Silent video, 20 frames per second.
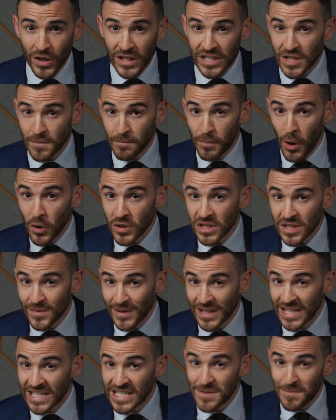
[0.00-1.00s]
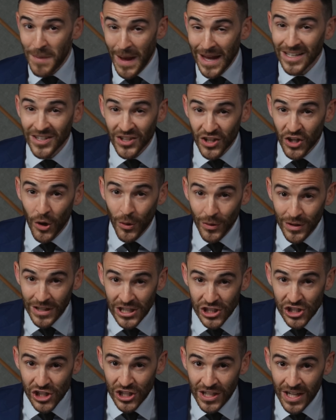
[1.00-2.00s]
is supposed to be expanding the
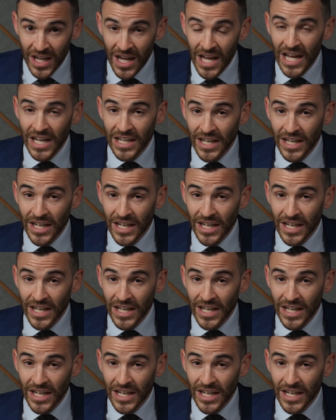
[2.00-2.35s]
coalition,